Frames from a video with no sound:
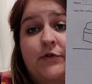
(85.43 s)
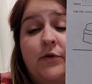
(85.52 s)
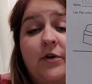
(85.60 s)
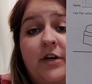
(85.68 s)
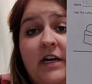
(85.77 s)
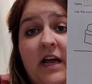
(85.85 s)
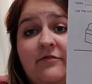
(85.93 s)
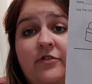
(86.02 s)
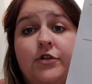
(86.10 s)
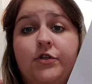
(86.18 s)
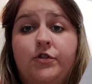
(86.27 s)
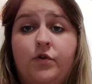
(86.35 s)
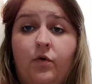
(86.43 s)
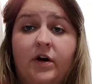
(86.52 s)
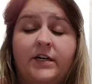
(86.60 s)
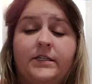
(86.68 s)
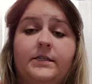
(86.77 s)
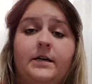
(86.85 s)
we're going to have to
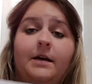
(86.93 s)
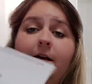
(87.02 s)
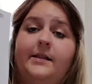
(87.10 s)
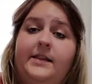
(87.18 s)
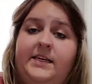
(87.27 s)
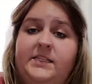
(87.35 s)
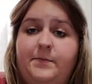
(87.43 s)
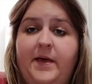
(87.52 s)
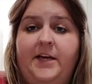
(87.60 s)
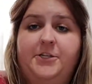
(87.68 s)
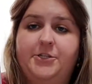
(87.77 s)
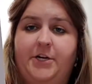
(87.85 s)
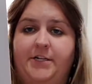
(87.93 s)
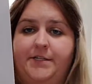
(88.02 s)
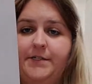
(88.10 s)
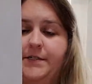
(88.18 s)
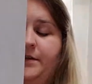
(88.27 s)
sort these pictures.